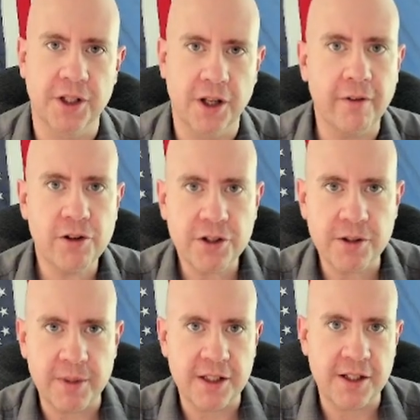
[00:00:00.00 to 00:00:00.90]
the governor
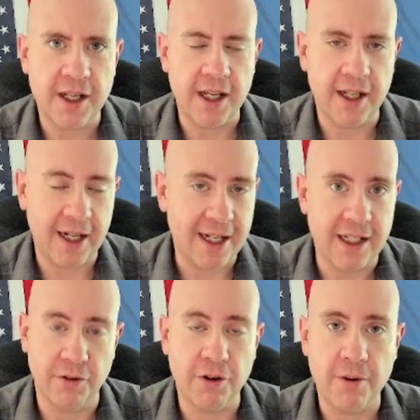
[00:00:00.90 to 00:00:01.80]
submits an
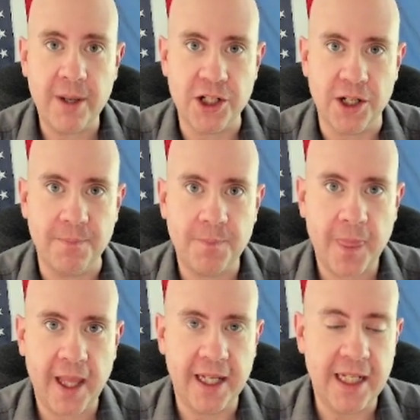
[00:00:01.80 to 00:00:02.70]
idea for a budget,
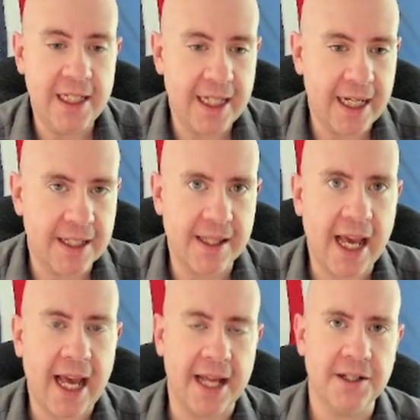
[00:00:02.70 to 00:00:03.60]
and he takes
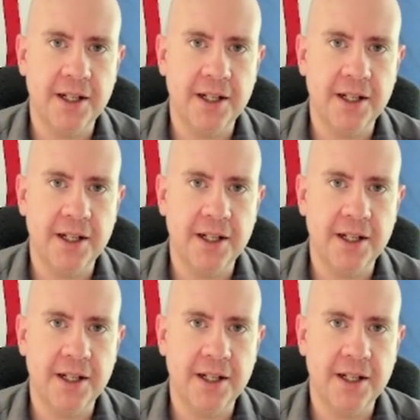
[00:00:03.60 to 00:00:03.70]
that,